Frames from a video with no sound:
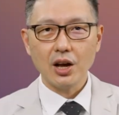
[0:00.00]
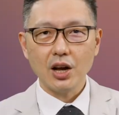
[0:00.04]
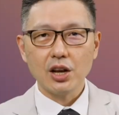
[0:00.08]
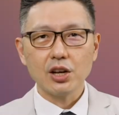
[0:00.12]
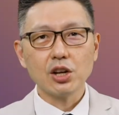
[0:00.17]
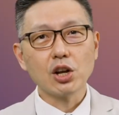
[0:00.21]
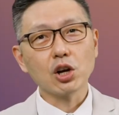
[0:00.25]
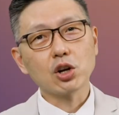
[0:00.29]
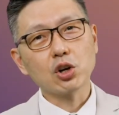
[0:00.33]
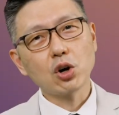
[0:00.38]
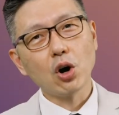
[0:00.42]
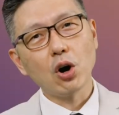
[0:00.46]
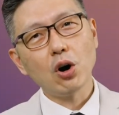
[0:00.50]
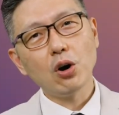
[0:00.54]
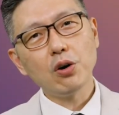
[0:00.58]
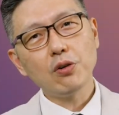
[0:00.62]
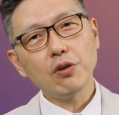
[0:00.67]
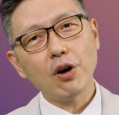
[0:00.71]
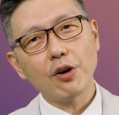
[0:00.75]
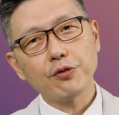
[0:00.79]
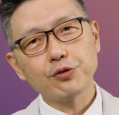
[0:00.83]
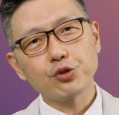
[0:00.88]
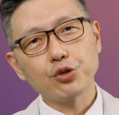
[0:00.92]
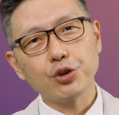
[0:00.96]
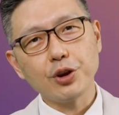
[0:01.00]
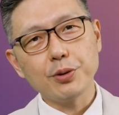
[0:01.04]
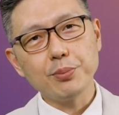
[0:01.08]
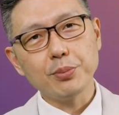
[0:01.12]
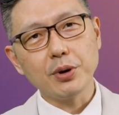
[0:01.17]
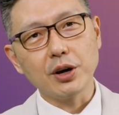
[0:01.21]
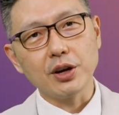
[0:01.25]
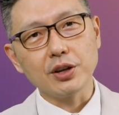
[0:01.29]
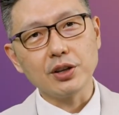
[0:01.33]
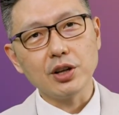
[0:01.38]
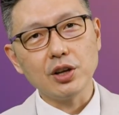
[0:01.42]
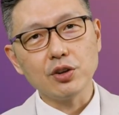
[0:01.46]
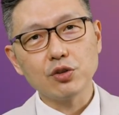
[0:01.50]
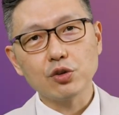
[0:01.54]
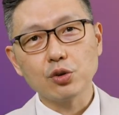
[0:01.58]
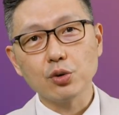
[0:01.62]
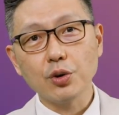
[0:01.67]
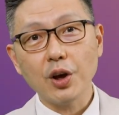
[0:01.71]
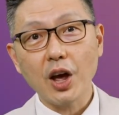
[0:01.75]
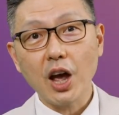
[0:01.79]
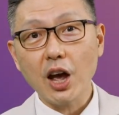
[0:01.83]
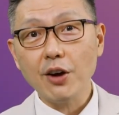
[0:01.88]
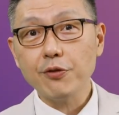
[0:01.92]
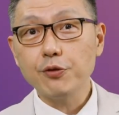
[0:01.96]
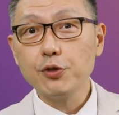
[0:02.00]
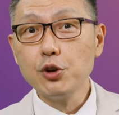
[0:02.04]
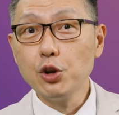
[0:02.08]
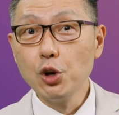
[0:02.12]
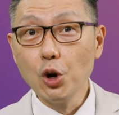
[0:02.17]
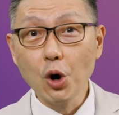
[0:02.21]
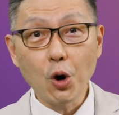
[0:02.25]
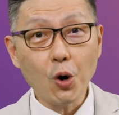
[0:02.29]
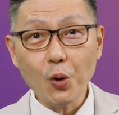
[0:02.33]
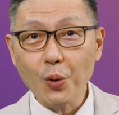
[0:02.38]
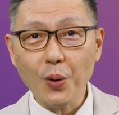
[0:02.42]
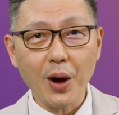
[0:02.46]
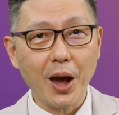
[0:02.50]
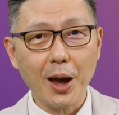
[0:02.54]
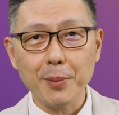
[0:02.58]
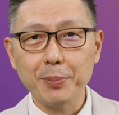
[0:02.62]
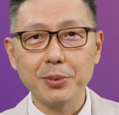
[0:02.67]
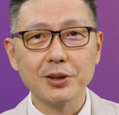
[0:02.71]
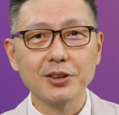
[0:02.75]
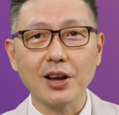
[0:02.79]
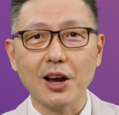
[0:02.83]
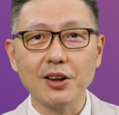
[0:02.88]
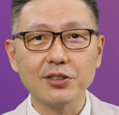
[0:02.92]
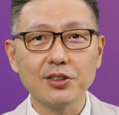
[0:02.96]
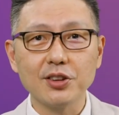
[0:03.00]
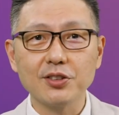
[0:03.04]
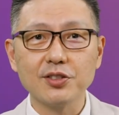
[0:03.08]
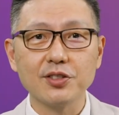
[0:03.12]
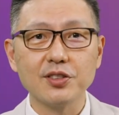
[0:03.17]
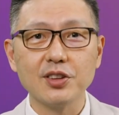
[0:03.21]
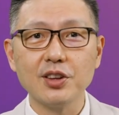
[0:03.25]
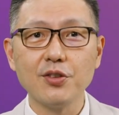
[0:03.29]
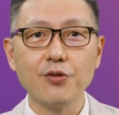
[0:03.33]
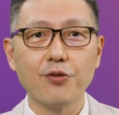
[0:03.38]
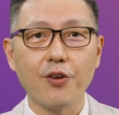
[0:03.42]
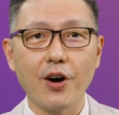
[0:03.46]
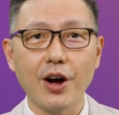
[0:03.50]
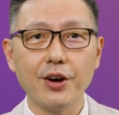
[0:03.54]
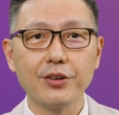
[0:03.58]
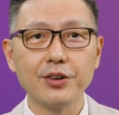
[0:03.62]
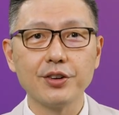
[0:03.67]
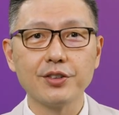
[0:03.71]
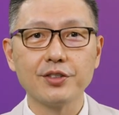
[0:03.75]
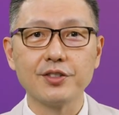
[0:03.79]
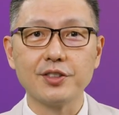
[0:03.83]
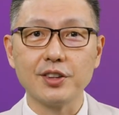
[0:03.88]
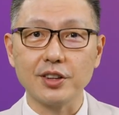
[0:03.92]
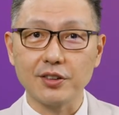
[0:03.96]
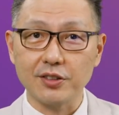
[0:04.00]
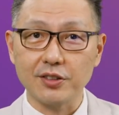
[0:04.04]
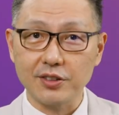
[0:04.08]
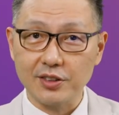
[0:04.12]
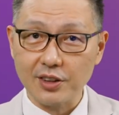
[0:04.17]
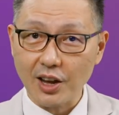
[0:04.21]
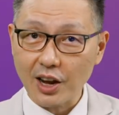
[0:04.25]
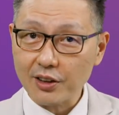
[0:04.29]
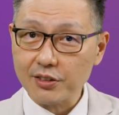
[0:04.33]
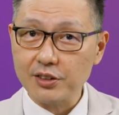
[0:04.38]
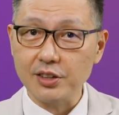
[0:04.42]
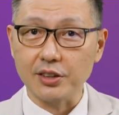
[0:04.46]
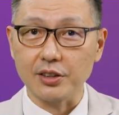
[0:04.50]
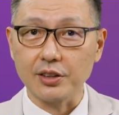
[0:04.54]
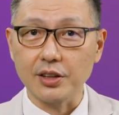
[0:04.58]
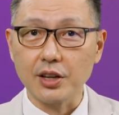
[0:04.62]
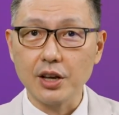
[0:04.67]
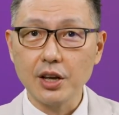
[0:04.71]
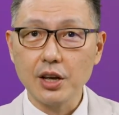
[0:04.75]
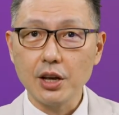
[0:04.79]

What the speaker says: The goal of treatment is to have no hepatitis C virus detected